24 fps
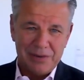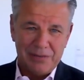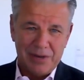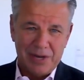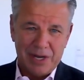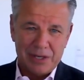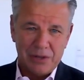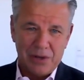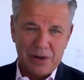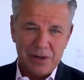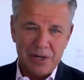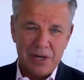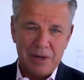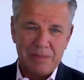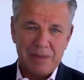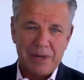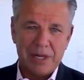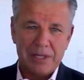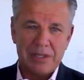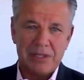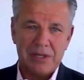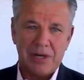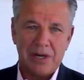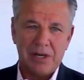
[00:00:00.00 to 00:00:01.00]
we are talking
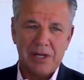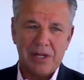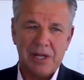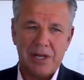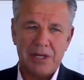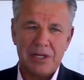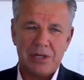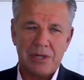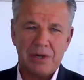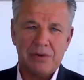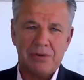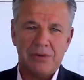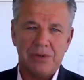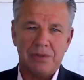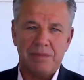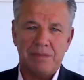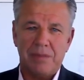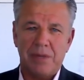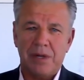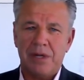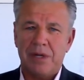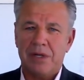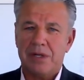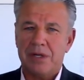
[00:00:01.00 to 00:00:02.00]
about the regulation of the
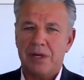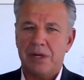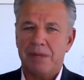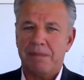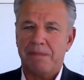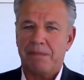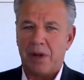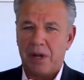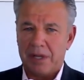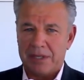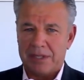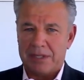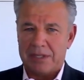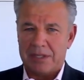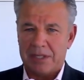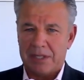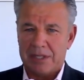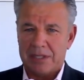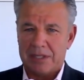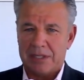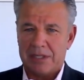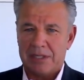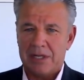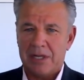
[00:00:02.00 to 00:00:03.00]
monetary
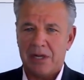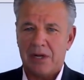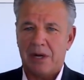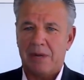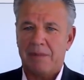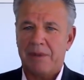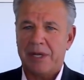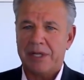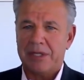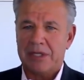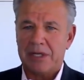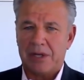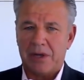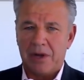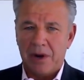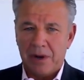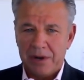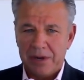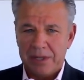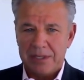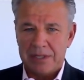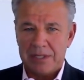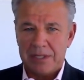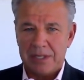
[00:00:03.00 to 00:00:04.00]
policies, about the
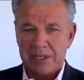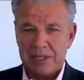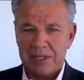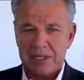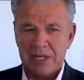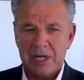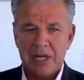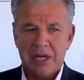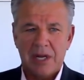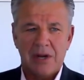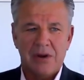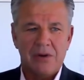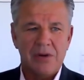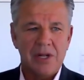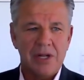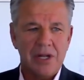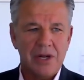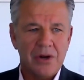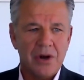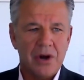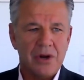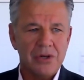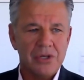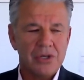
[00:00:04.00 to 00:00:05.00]
currencies,
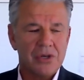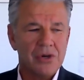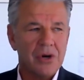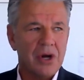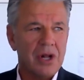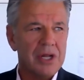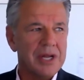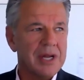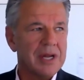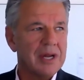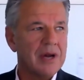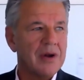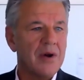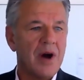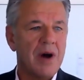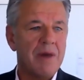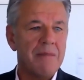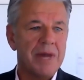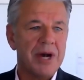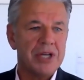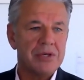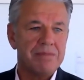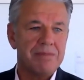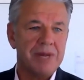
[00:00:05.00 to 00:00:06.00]
really controlling how
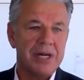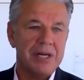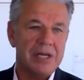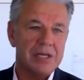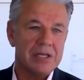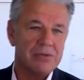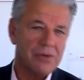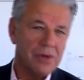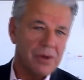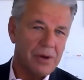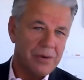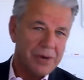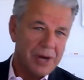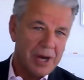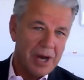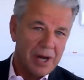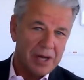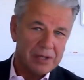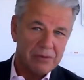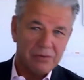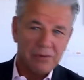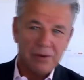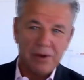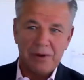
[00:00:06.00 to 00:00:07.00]
much money is flowing
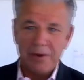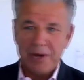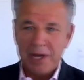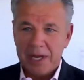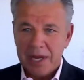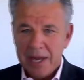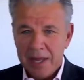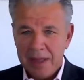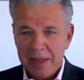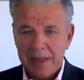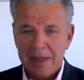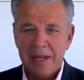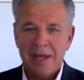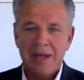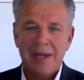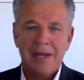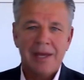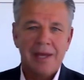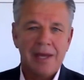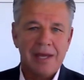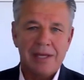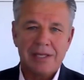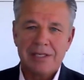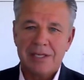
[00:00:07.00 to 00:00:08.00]
out, flowing in.
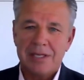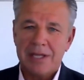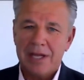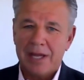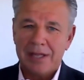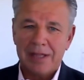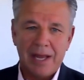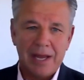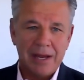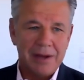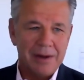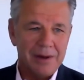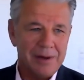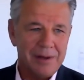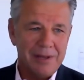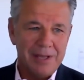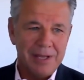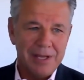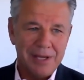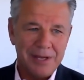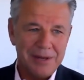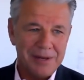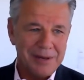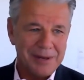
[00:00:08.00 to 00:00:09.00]
It's not like
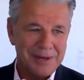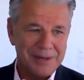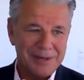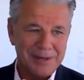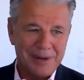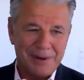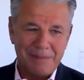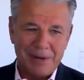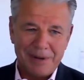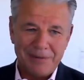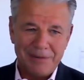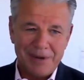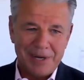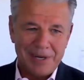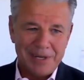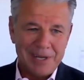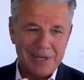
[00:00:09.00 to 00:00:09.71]
only, you know, about, we are